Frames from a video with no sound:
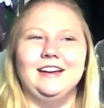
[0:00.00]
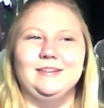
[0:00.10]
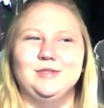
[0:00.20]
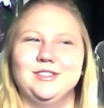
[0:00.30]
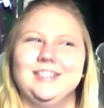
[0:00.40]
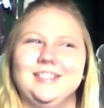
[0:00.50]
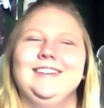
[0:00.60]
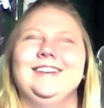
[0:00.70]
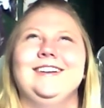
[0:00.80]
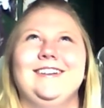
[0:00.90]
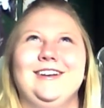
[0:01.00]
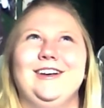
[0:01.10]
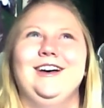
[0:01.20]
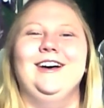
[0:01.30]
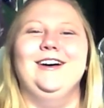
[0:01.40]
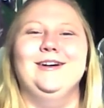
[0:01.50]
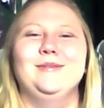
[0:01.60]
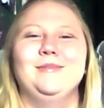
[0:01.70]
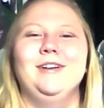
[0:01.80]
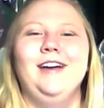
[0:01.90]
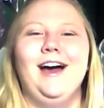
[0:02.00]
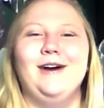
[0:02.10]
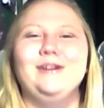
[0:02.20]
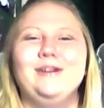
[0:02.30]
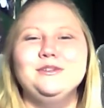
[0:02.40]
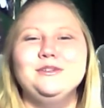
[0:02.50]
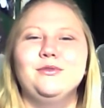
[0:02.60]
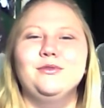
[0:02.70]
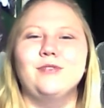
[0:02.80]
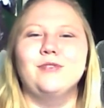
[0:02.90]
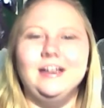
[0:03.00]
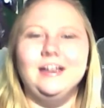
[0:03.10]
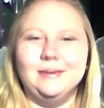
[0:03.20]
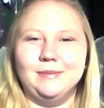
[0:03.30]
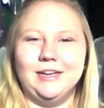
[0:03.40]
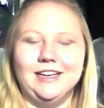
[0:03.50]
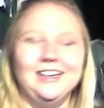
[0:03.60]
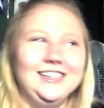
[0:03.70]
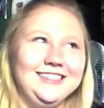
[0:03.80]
And I'm just like, uh, how did you find me?